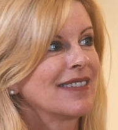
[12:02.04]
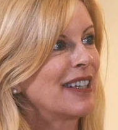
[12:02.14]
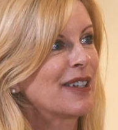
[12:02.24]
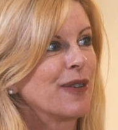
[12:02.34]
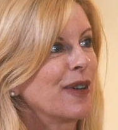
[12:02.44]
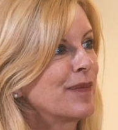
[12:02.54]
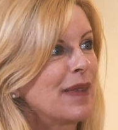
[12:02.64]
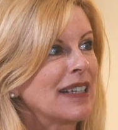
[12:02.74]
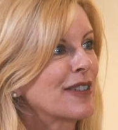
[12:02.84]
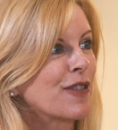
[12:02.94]
you know, and
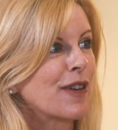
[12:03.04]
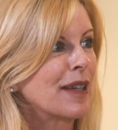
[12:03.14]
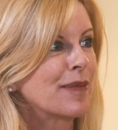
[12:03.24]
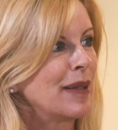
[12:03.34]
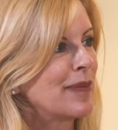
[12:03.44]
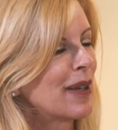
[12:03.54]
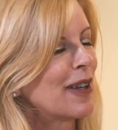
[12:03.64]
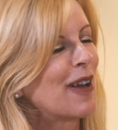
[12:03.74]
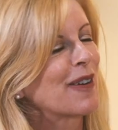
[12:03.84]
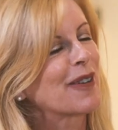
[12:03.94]
meet great people
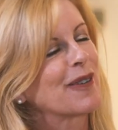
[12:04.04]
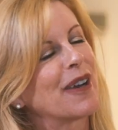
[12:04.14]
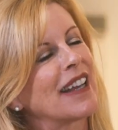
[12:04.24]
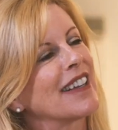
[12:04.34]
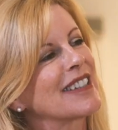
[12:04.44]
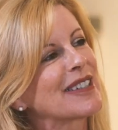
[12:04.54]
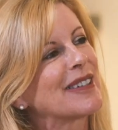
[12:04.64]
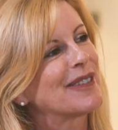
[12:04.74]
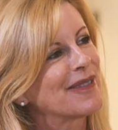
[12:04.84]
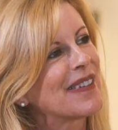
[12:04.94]
along the way.
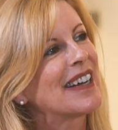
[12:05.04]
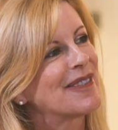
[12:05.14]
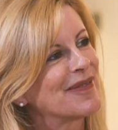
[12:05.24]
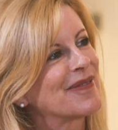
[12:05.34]
So, yeah.